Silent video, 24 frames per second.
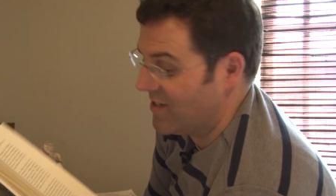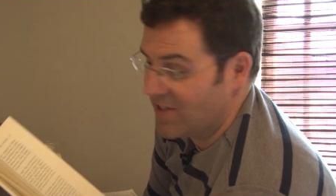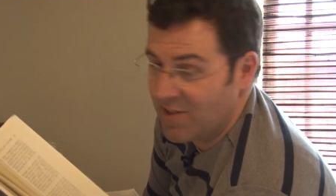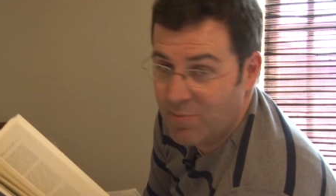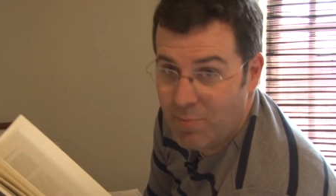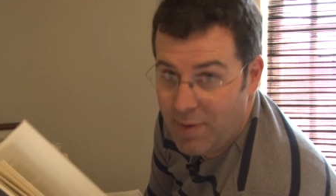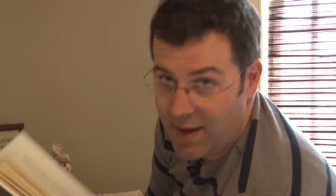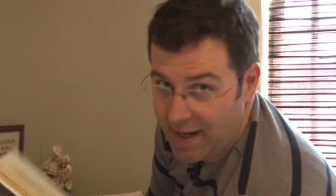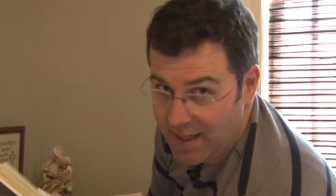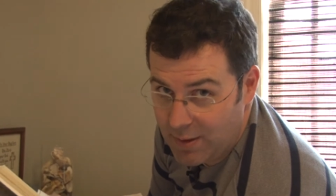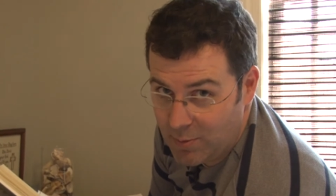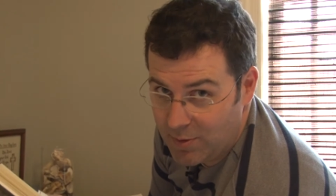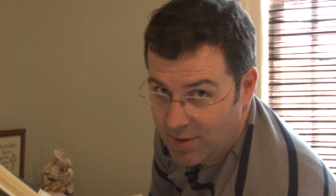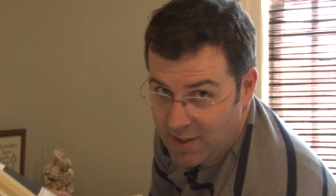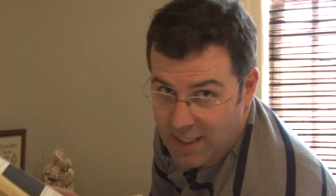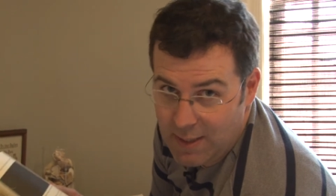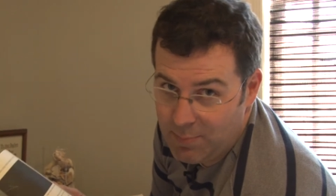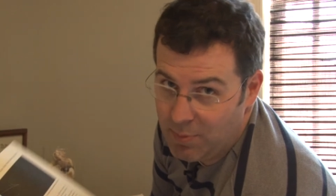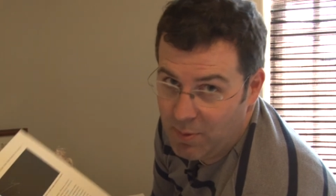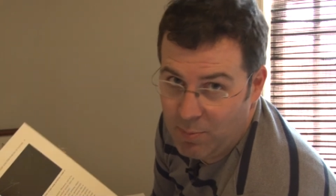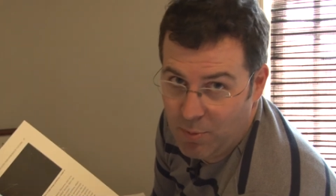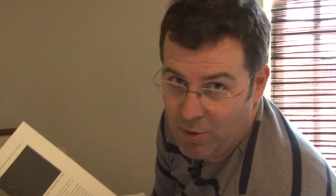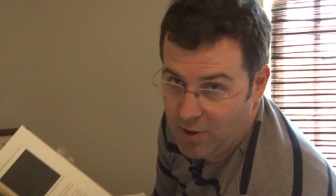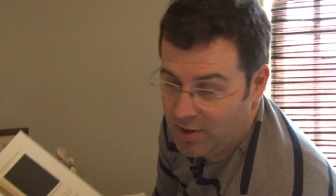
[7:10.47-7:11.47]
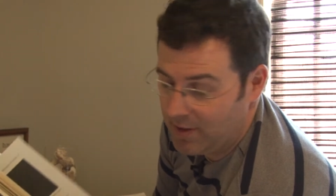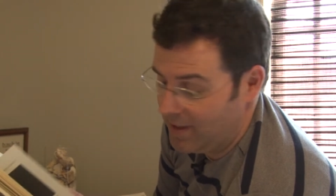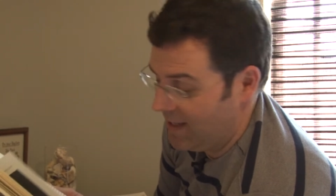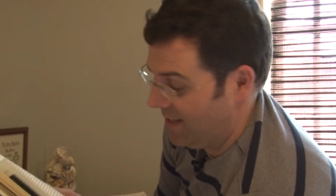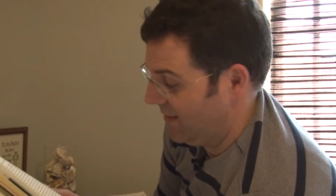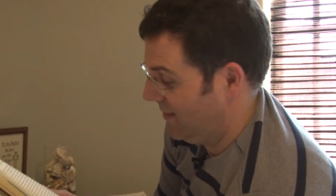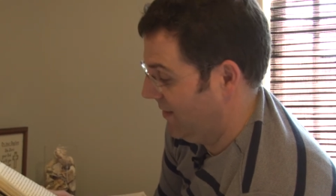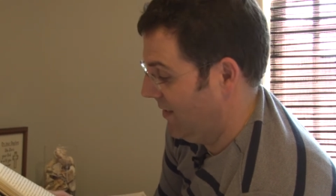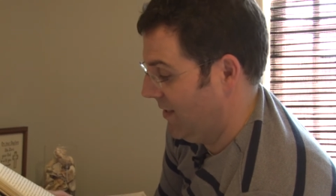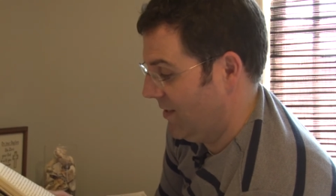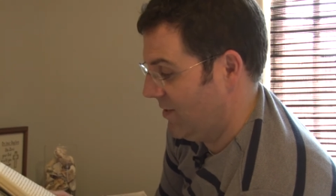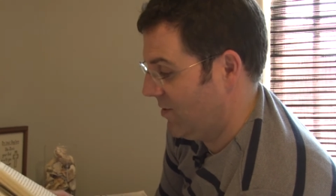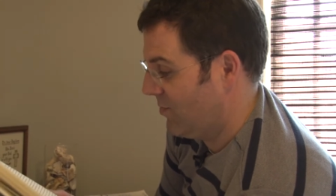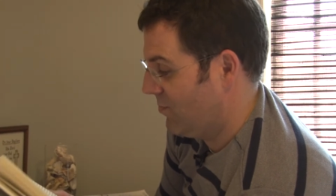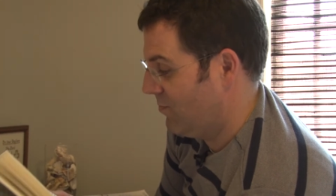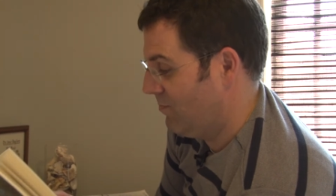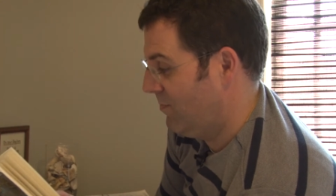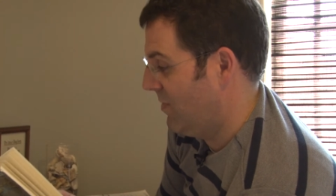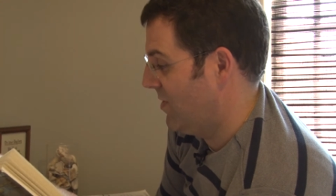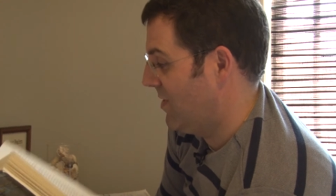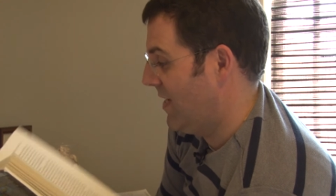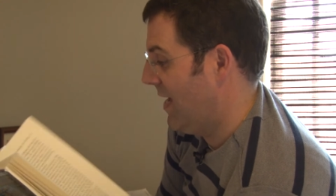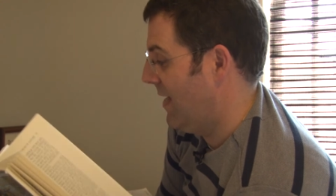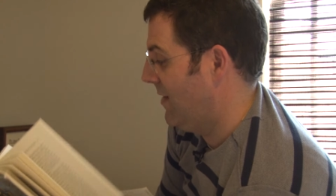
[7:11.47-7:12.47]
somebody would keep a book like this
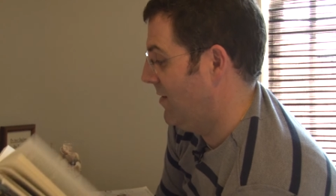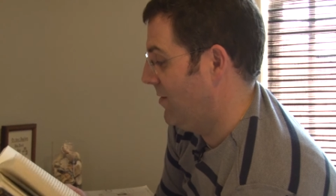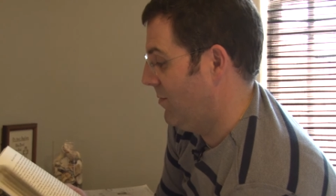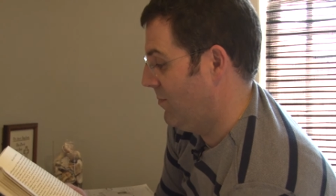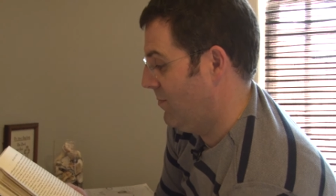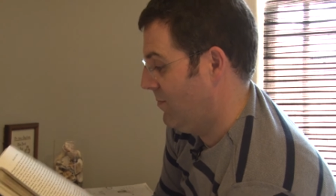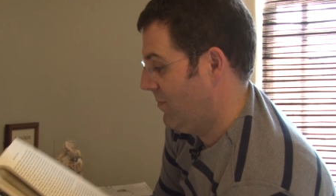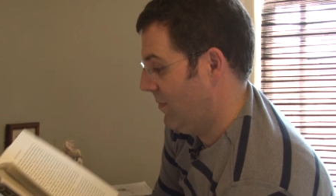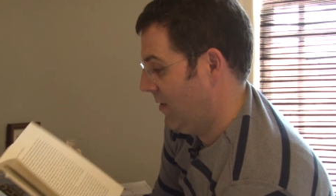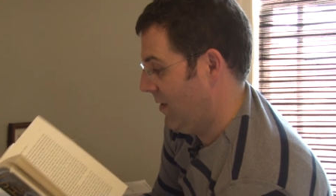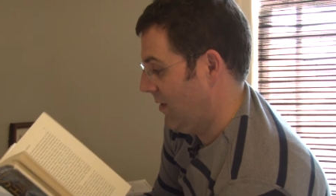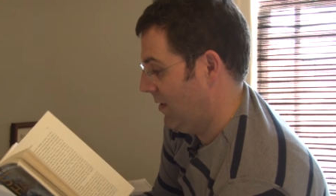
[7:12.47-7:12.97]
beside their.